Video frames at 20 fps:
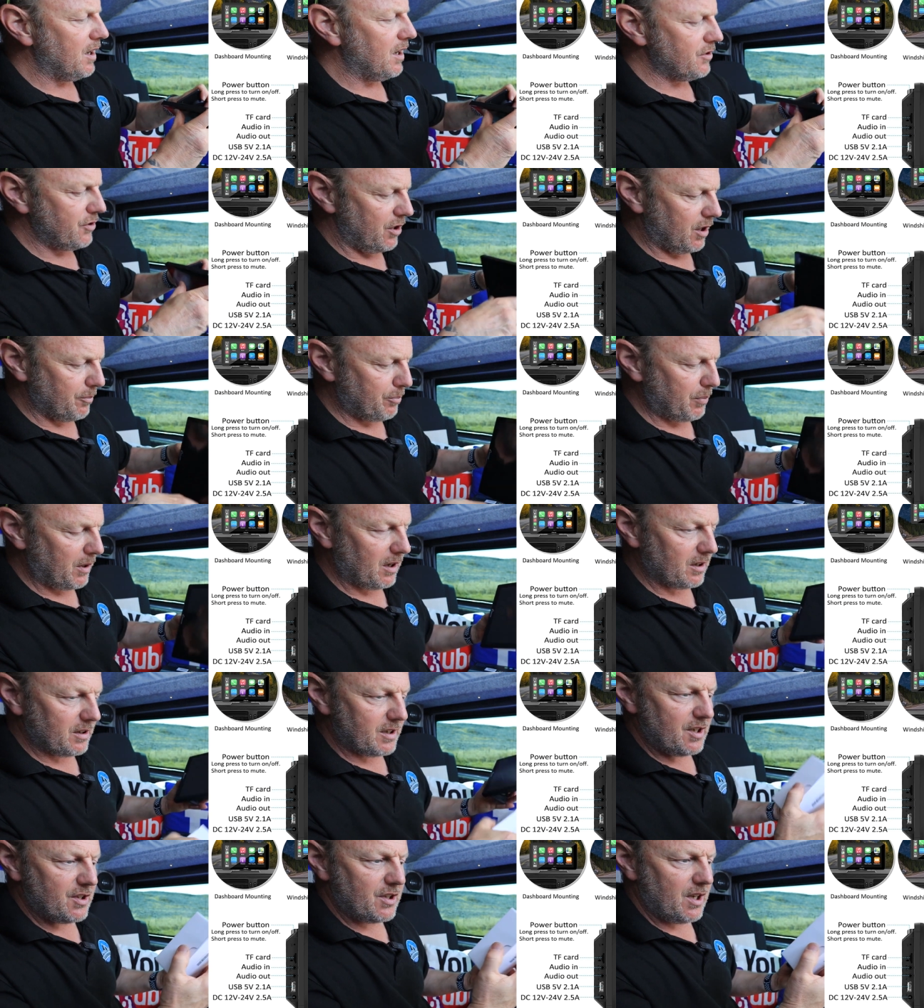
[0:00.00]
So you can
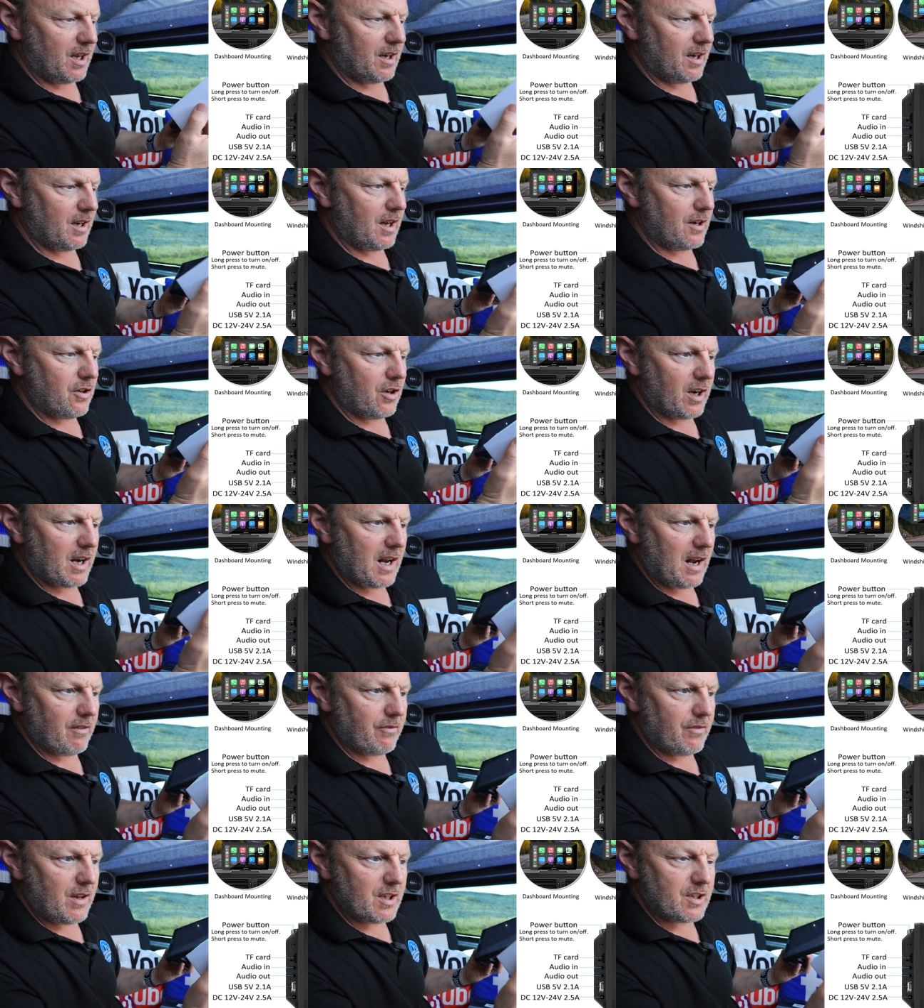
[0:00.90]
plug this in and you can
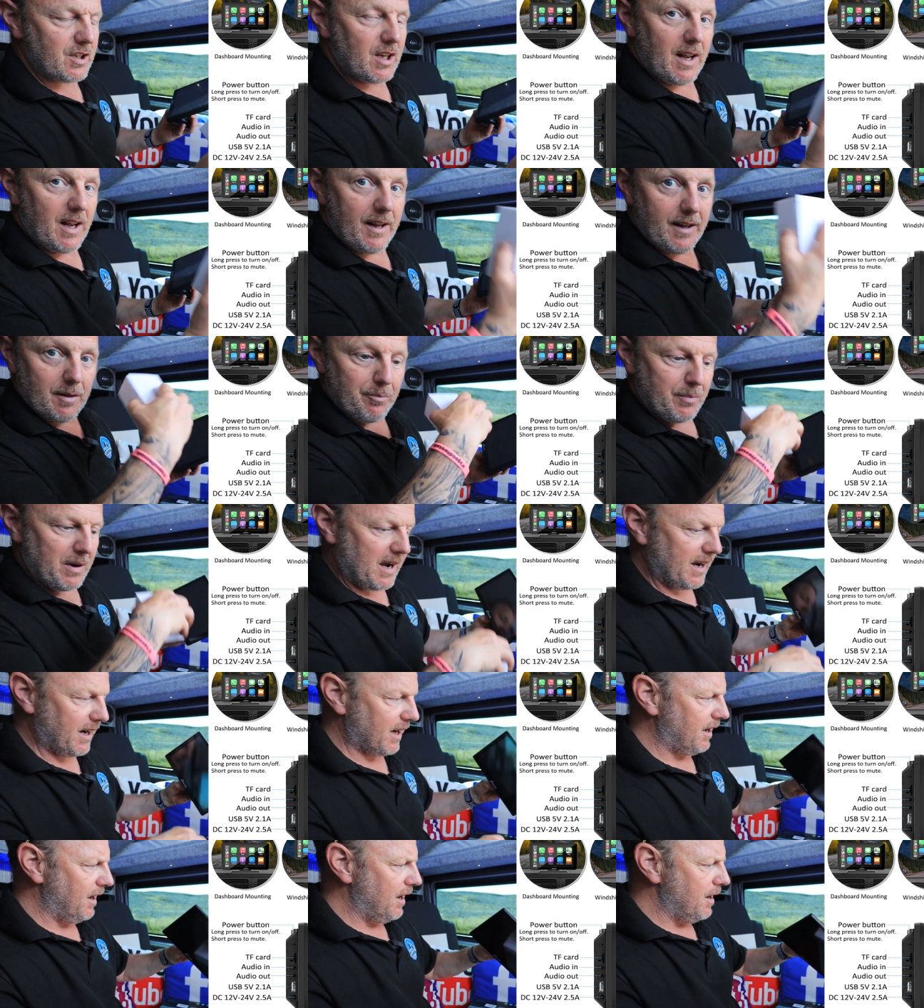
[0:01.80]
have this in the
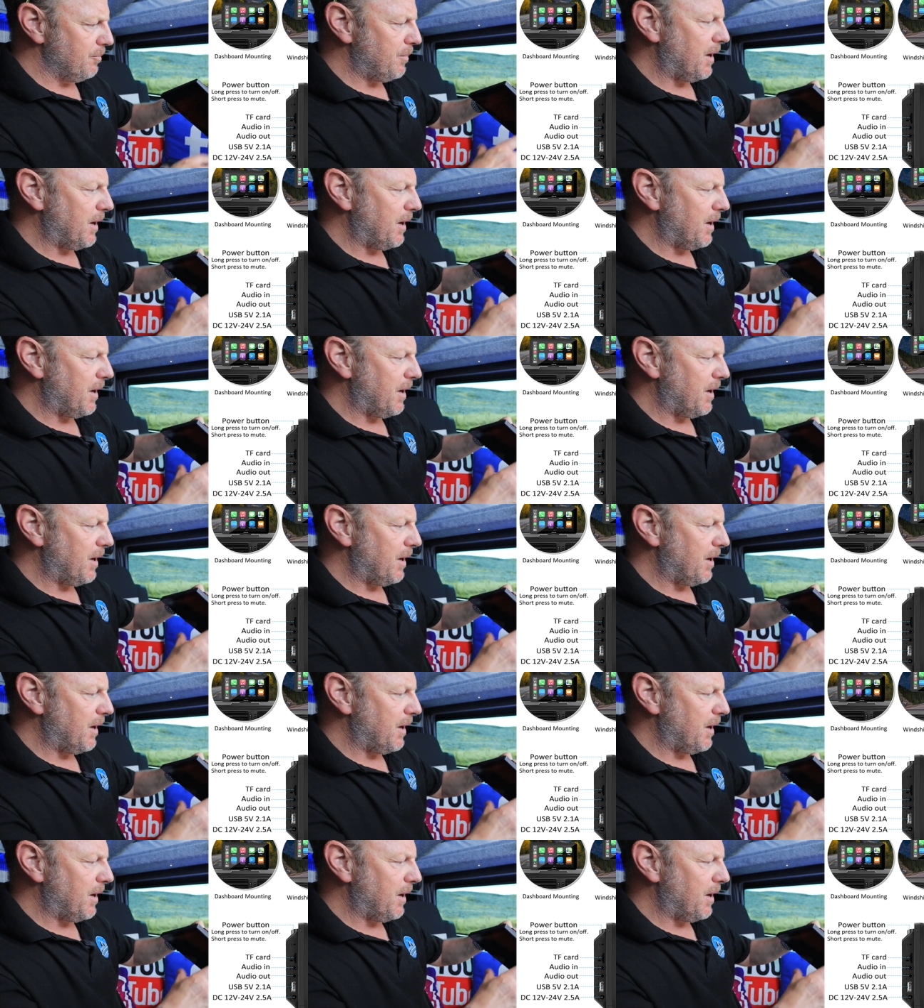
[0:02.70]
back.